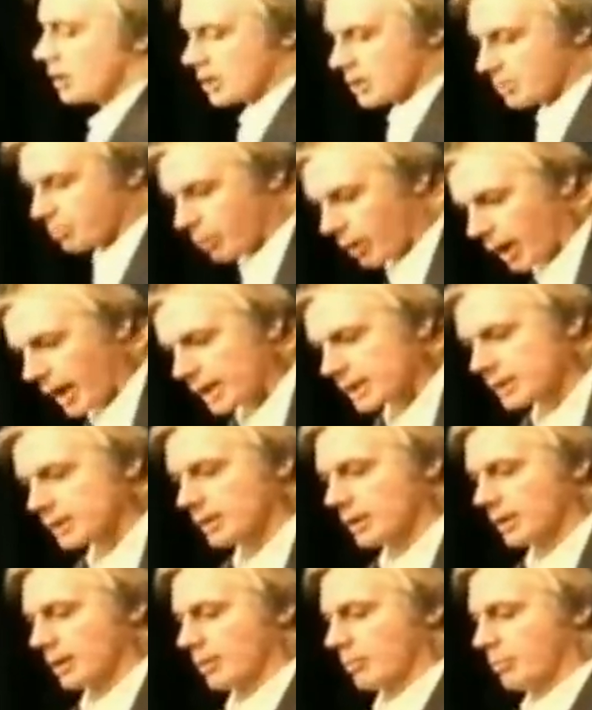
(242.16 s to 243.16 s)
spread
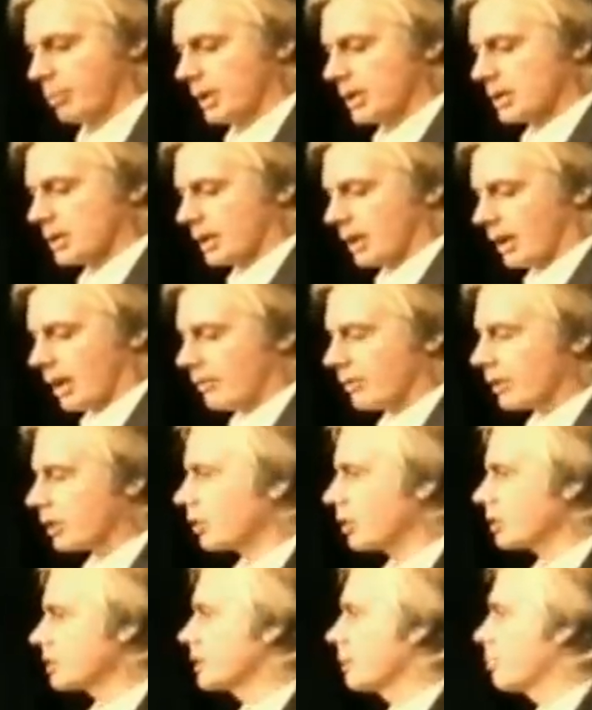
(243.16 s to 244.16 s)
peace and love
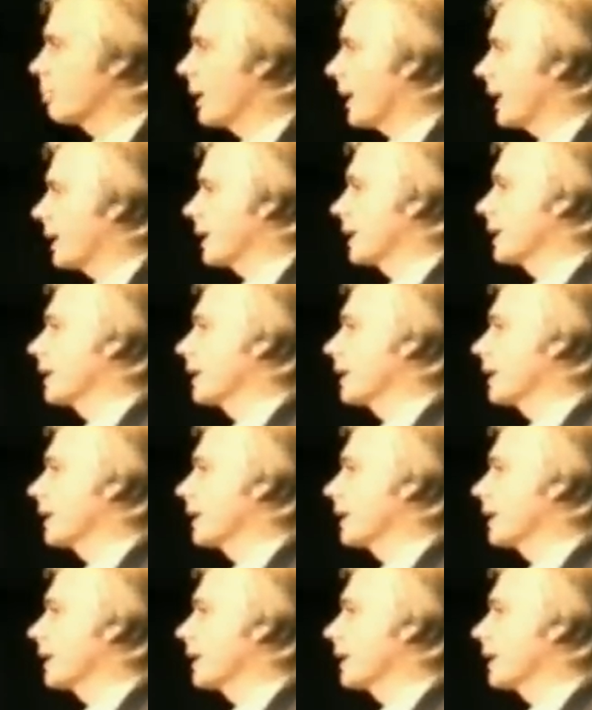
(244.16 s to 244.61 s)
across the planet